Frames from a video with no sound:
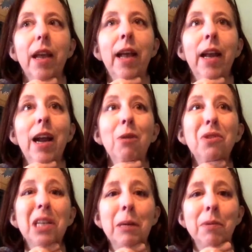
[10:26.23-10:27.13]
And I
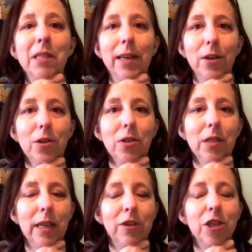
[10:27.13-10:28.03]
was upstairs
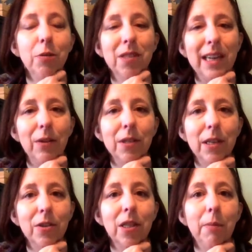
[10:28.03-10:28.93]
and she was
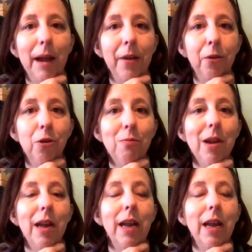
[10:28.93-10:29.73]
downstairs in the bathroom,